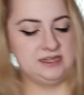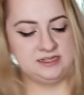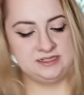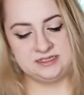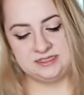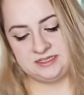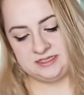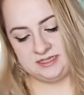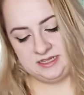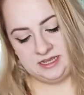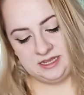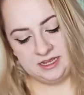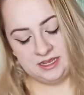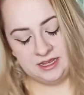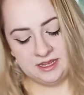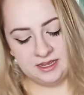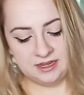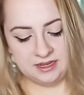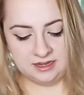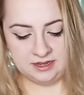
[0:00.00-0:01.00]

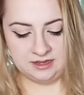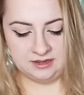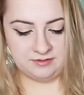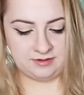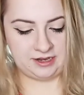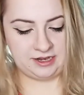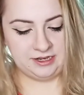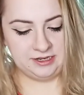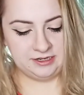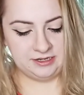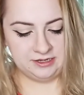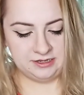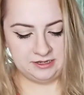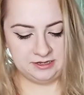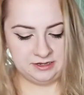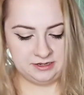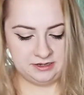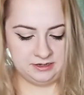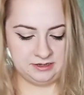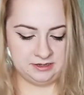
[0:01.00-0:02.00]
CNC, right?
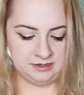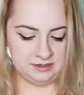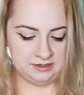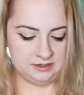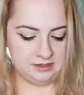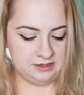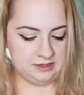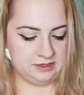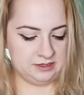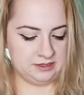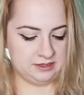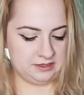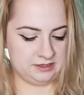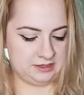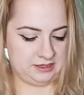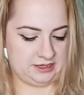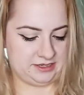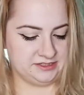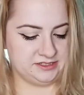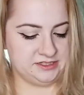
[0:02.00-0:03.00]

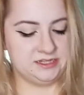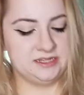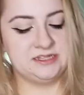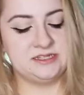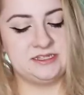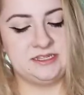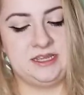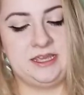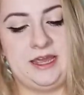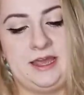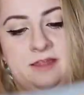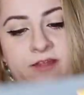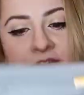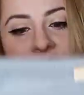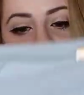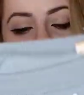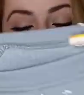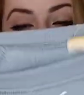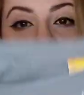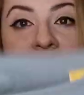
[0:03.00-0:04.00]
Yeah, CNC
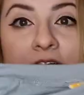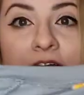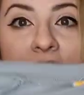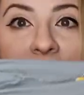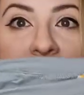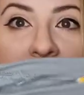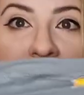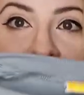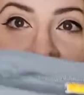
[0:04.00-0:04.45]
California,